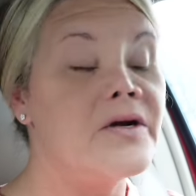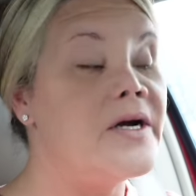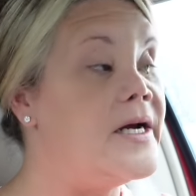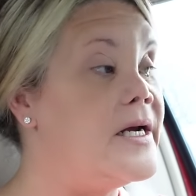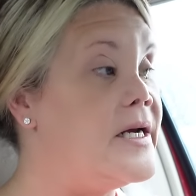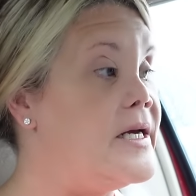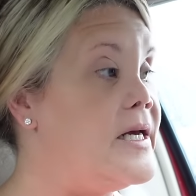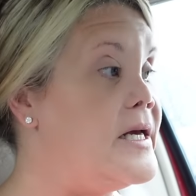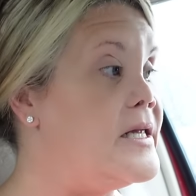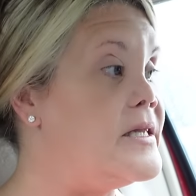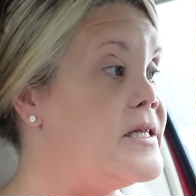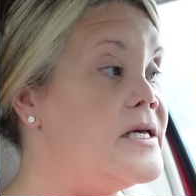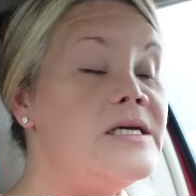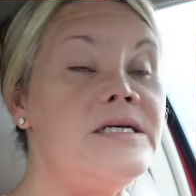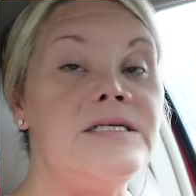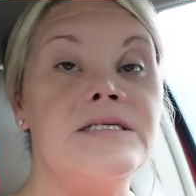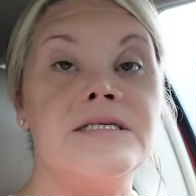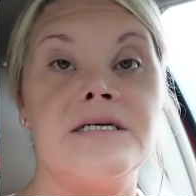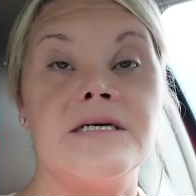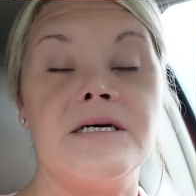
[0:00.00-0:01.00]
and get
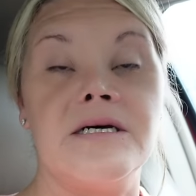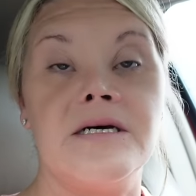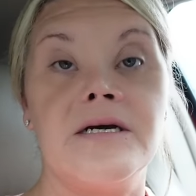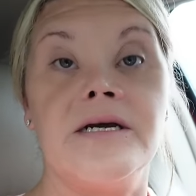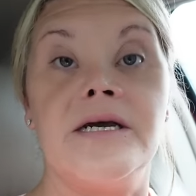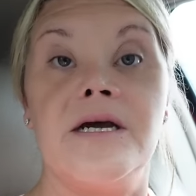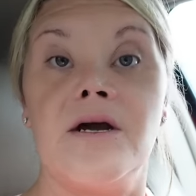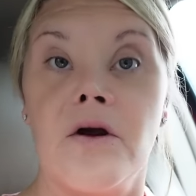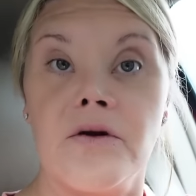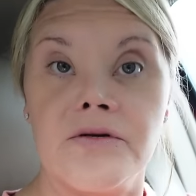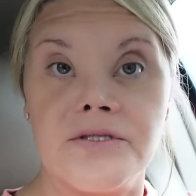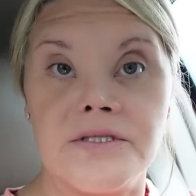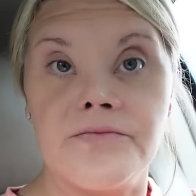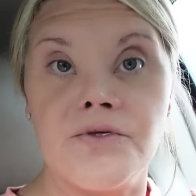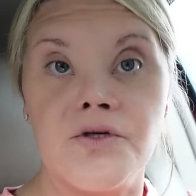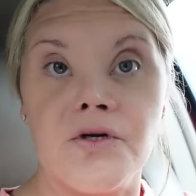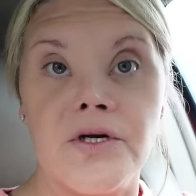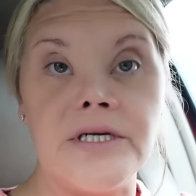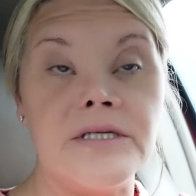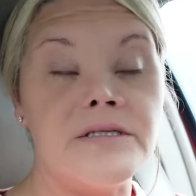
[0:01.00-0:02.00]
these, uh, get her some
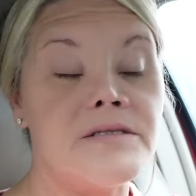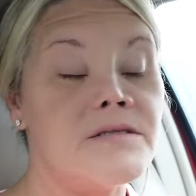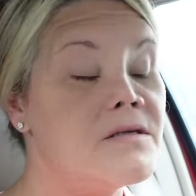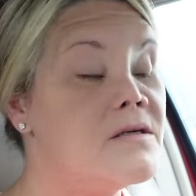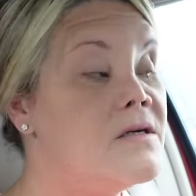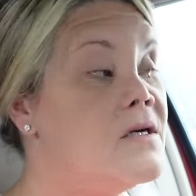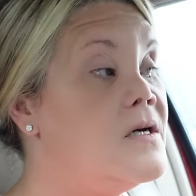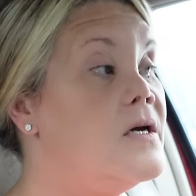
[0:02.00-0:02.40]
treats.